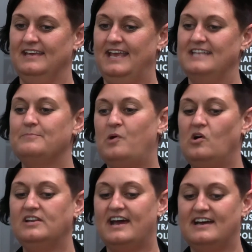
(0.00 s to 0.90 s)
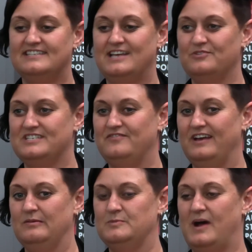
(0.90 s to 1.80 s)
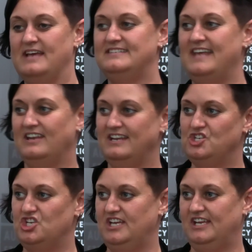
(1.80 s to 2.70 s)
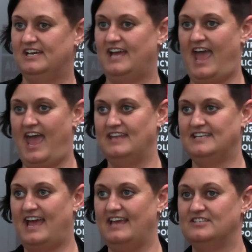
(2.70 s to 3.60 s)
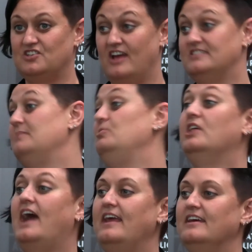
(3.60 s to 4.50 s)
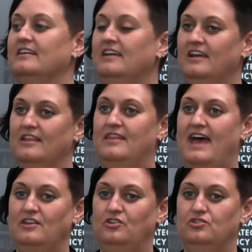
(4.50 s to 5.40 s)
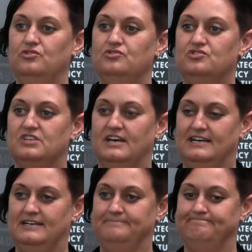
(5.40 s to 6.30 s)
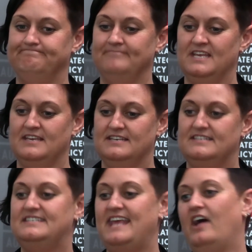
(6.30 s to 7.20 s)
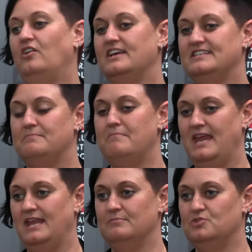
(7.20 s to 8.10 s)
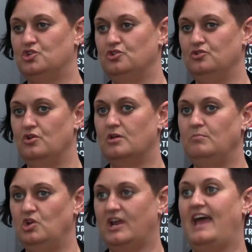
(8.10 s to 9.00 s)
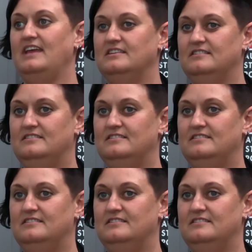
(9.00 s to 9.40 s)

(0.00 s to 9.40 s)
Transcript: it's a podcast that was developed by a sound engineer and a science communicator that use sound as a medium to communicate